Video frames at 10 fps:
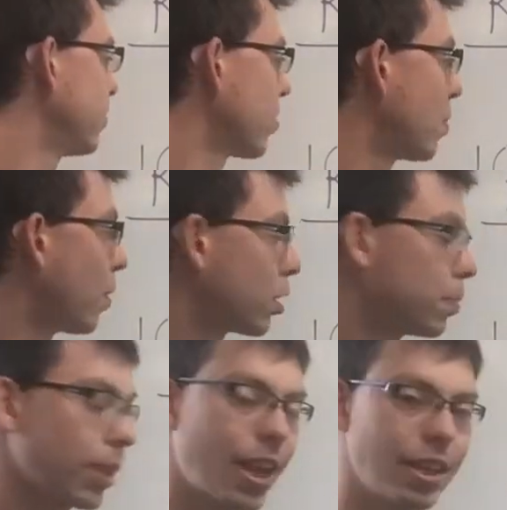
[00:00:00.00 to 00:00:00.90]

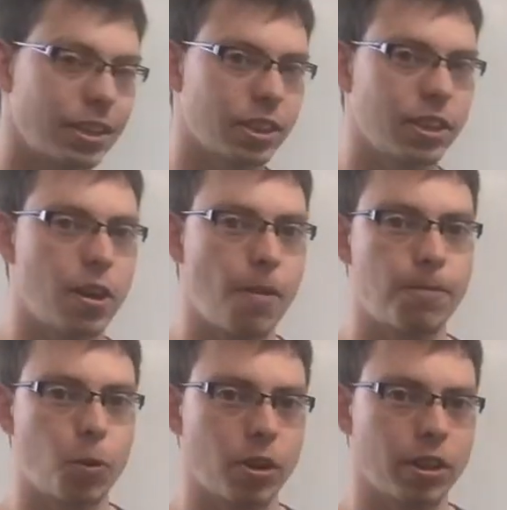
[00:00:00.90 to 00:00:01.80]
multiplication
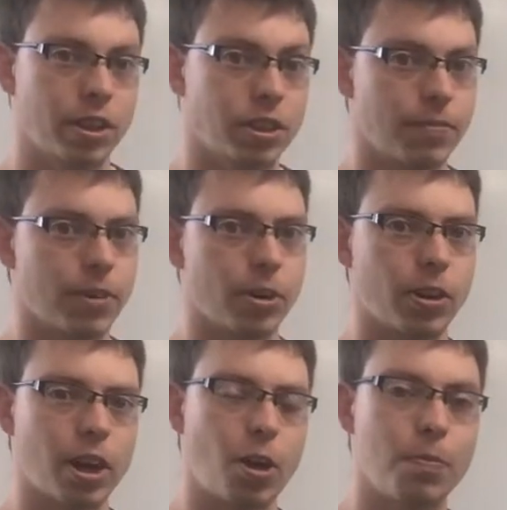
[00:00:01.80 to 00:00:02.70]
for this to figure
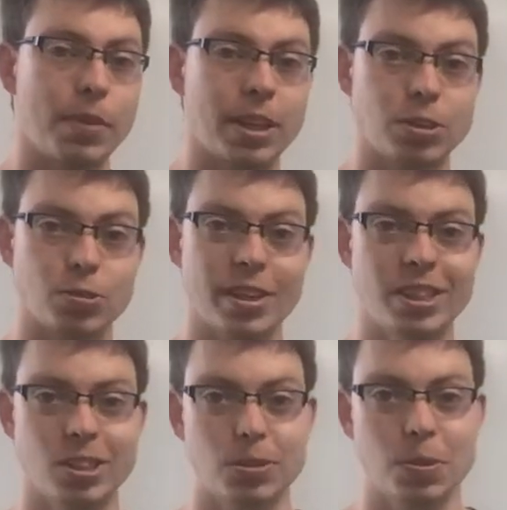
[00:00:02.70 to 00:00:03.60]
it out, because
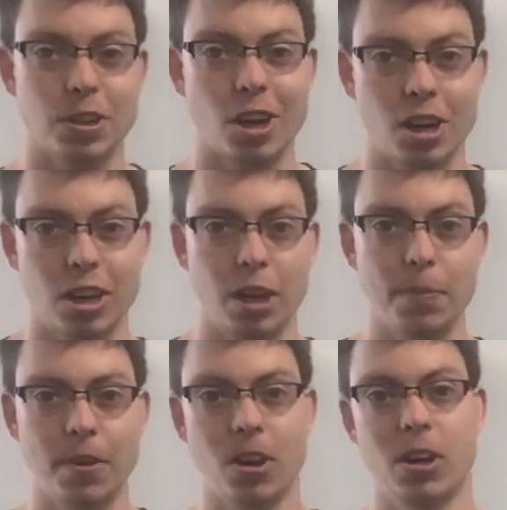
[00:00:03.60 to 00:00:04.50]
ratios we're talking
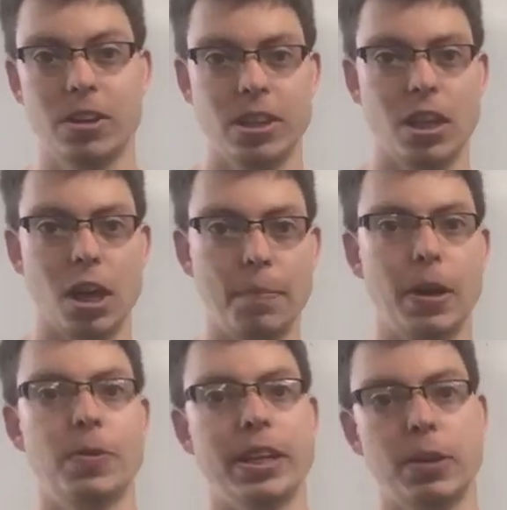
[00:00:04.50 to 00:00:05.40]

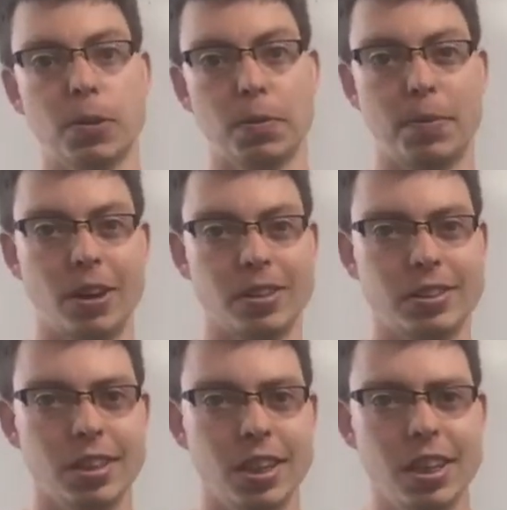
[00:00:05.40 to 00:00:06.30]
about equal
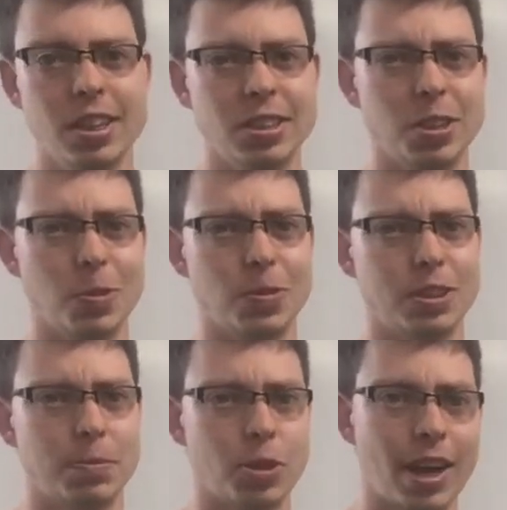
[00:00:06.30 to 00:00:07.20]
parts. So
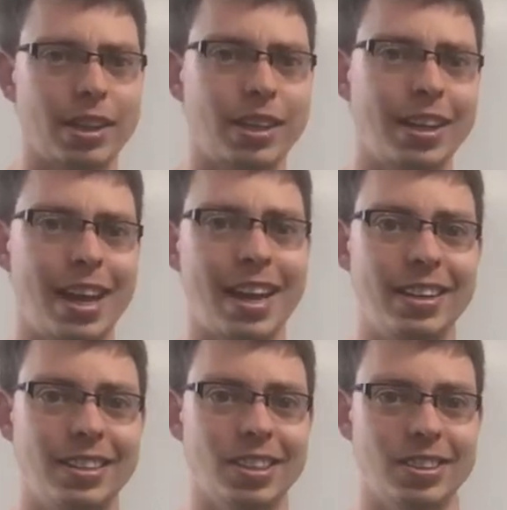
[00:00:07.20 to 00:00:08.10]
subtracting and
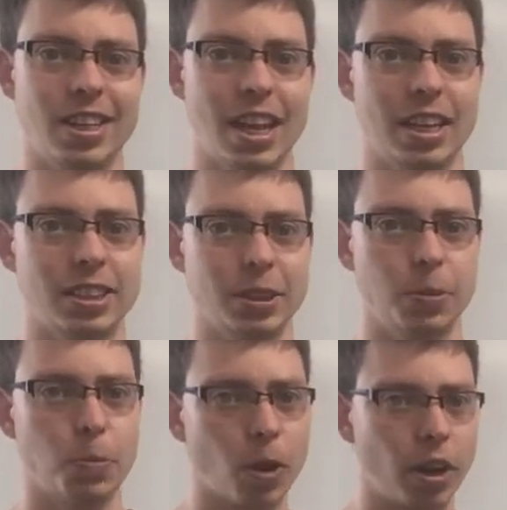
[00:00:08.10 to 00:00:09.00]
adding doesn't actually
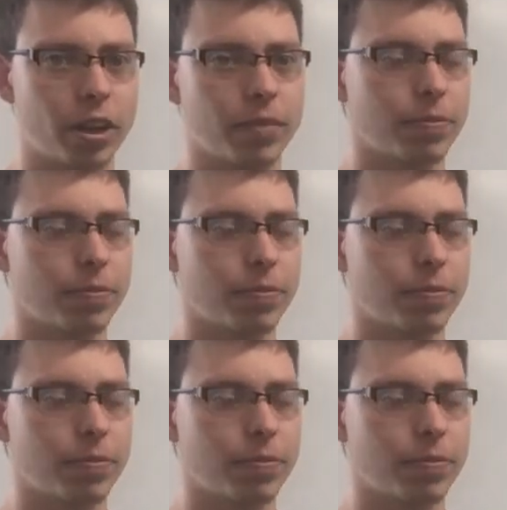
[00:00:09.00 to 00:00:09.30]
work.